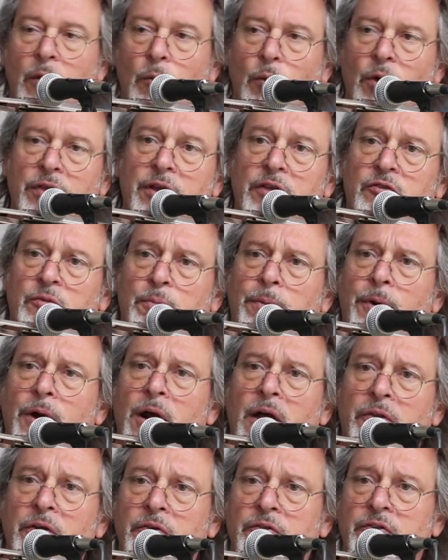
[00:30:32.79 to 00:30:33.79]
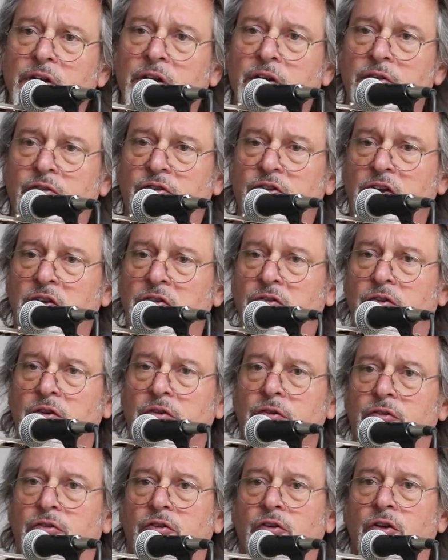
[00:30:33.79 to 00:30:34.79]
With its brothers and its
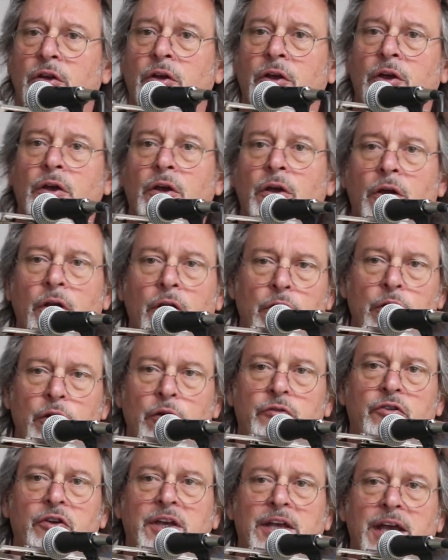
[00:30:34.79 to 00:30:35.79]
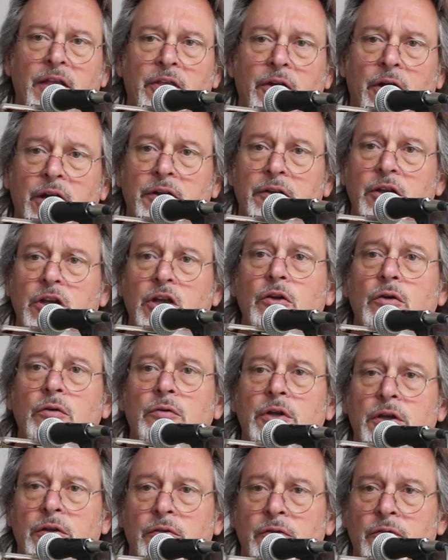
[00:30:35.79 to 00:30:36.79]
sisters, who together in the
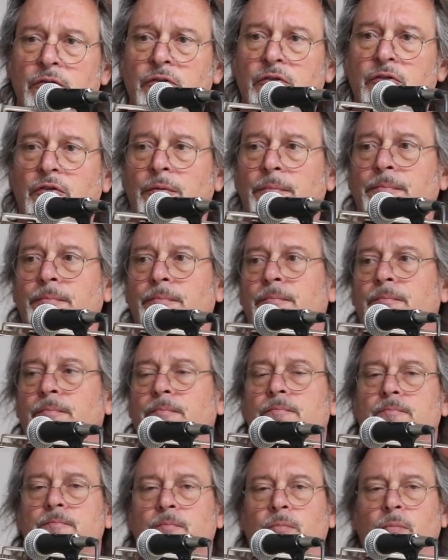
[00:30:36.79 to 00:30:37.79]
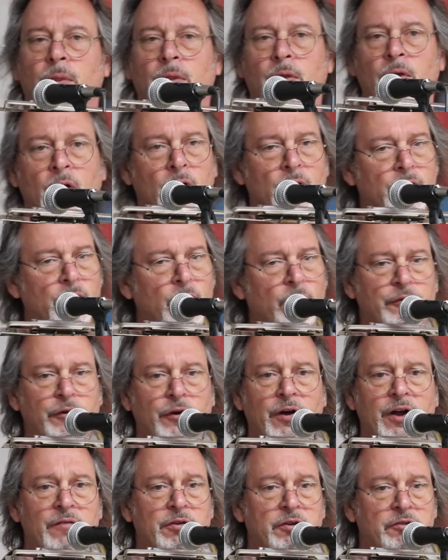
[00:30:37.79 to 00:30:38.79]
unions, they'll
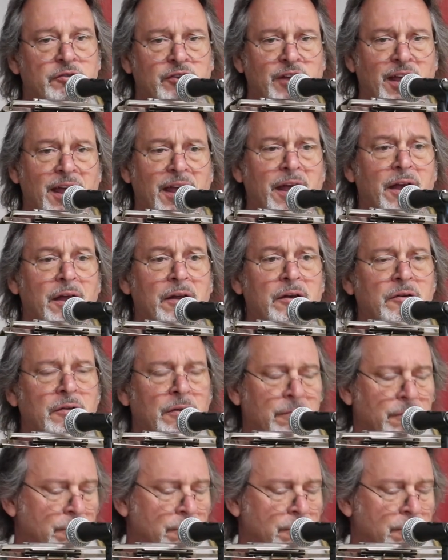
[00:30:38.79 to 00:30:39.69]
forever stand